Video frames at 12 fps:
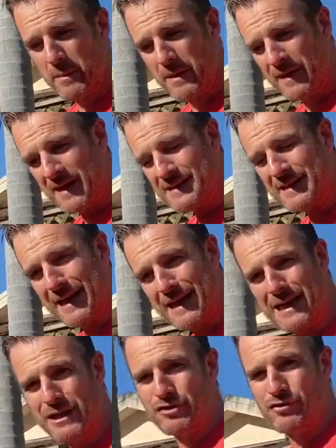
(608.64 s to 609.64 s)
remember, these are
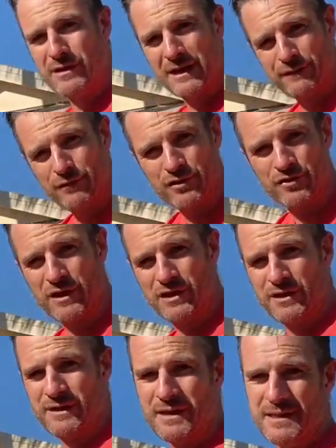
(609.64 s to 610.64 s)
entry-level stretches.